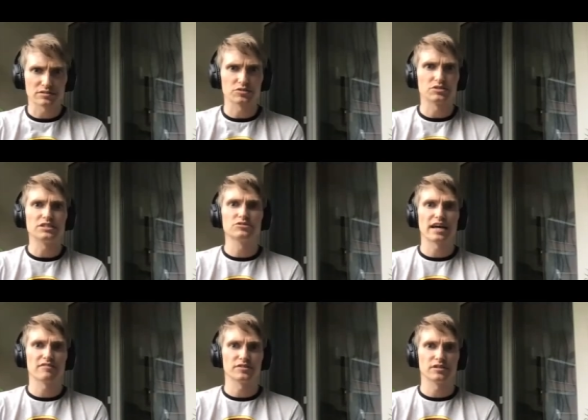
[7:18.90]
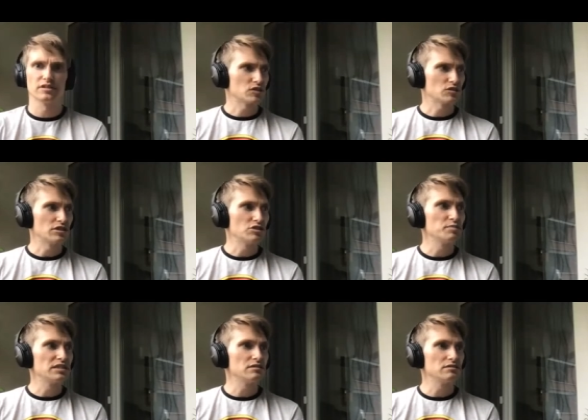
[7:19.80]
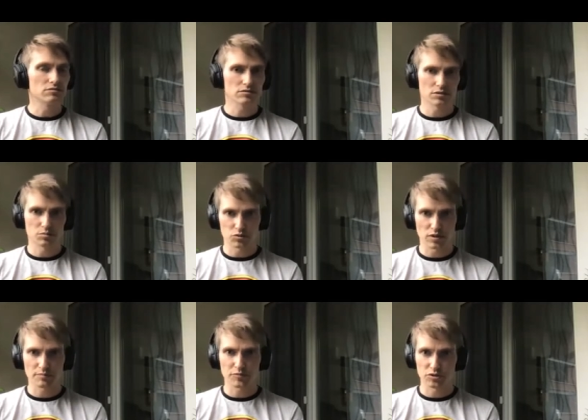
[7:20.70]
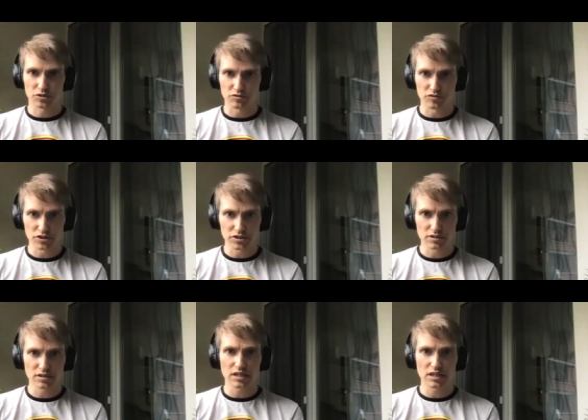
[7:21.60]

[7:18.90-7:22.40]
You need to have a you need to be subscribed to the university,